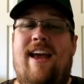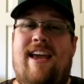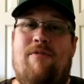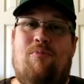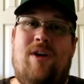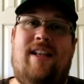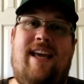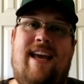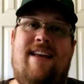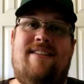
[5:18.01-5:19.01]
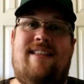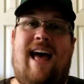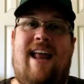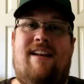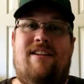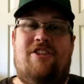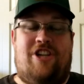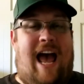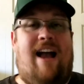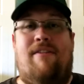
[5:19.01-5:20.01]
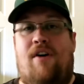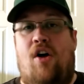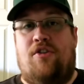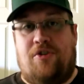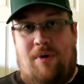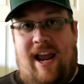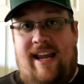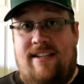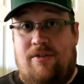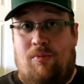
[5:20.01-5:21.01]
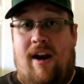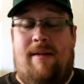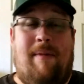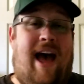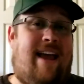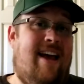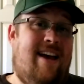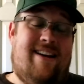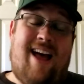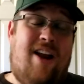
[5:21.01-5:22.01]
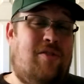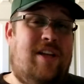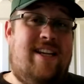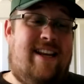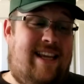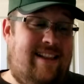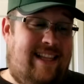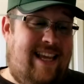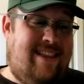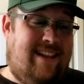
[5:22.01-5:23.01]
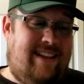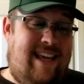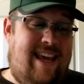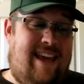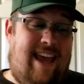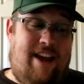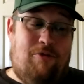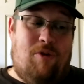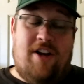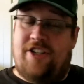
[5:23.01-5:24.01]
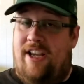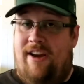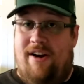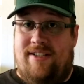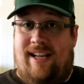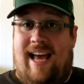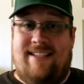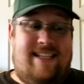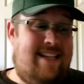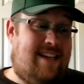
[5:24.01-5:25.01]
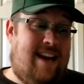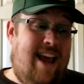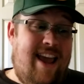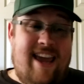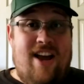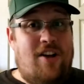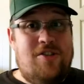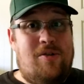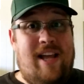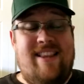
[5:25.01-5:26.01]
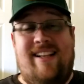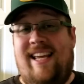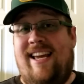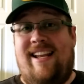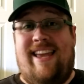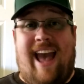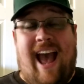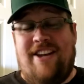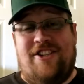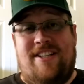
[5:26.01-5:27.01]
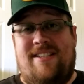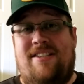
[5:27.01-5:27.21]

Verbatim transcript: He really is that jack of all trades running back. Not only did he lead the league in rushing yards last season, he also led the league in catches.